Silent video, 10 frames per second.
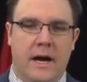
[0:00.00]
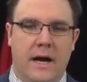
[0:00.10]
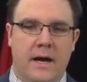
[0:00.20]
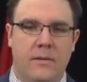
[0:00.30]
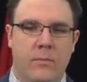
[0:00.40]

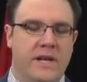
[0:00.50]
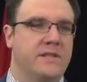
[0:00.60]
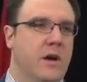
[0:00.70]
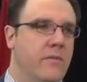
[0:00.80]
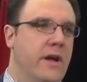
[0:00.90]
Uh,
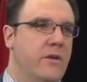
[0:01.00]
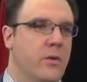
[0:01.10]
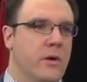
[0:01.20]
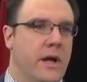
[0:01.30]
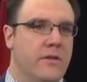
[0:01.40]
myself and
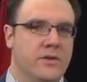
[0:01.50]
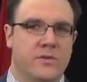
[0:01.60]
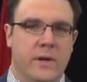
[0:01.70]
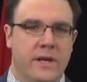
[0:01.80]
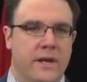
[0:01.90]
or Heather
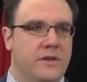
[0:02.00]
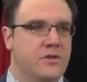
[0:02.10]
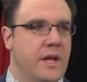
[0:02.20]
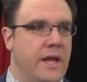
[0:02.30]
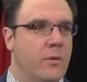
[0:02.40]
Sweet
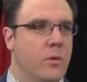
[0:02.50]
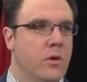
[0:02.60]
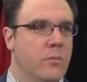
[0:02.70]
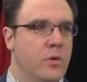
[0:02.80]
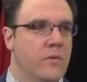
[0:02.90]
each day
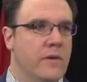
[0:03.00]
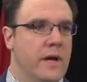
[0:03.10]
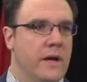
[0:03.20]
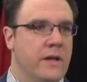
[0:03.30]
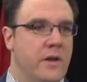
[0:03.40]
will move
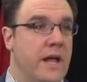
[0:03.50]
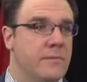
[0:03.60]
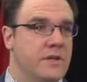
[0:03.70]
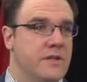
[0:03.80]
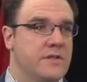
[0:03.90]
a
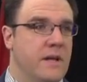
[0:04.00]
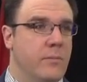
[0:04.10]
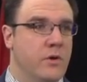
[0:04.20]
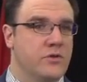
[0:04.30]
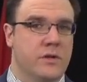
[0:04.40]
unanimous
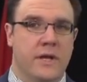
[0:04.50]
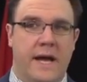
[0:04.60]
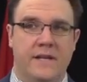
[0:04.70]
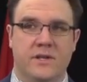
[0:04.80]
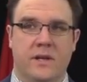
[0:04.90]
consent motion
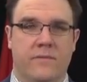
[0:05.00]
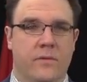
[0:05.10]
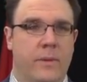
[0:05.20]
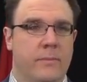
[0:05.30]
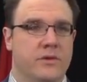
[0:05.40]
asking
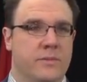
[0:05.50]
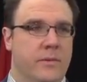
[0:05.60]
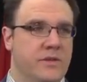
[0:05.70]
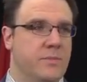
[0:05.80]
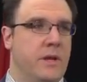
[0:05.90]
for members to
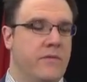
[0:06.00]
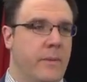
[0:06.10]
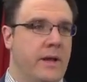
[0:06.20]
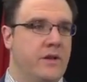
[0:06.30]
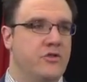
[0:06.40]
be able to speak
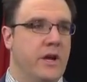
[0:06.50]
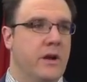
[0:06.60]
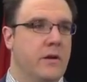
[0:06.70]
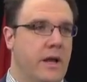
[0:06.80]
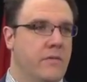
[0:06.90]
from any
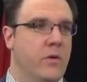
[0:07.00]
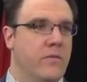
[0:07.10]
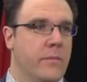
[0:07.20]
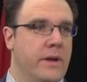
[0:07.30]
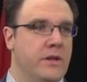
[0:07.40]
chair and
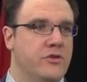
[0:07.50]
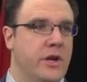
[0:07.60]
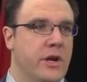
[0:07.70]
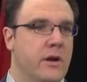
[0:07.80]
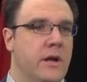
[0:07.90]
vote from any
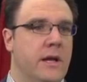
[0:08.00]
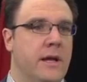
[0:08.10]
chair.